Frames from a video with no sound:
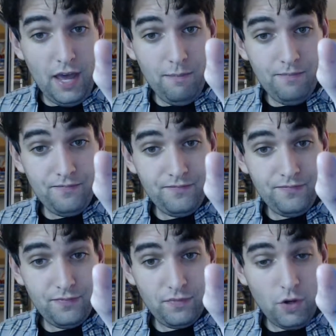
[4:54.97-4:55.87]
them,
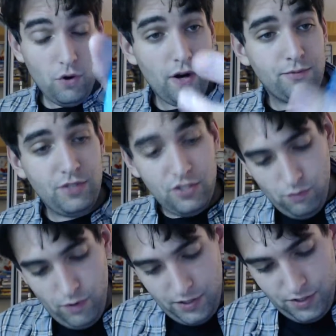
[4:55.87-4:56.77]
or a
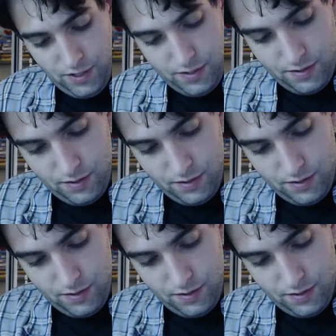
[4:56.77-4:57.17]
situation.